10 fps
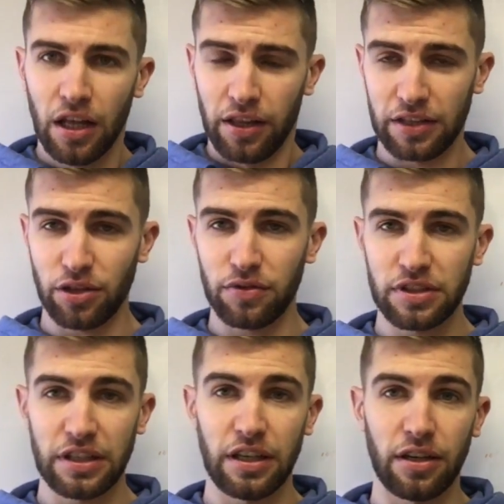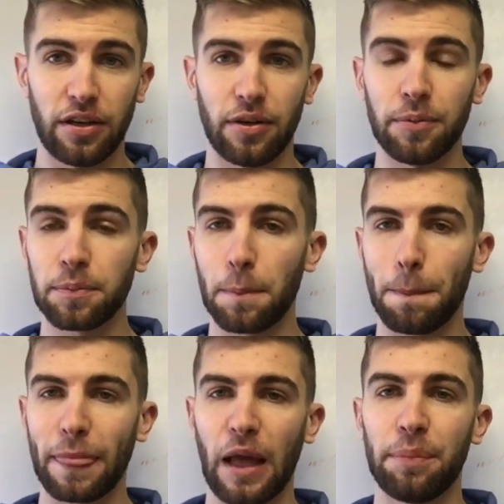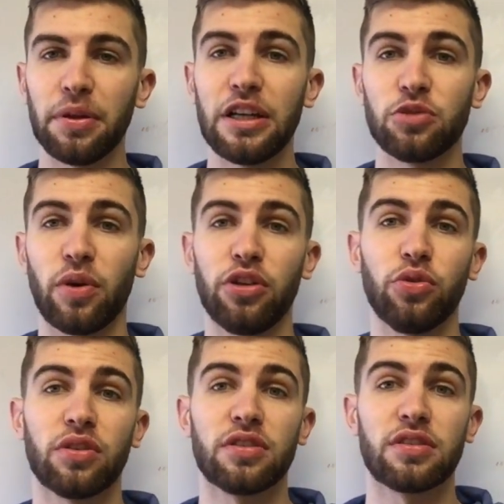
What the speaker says: that's obviously a place where you can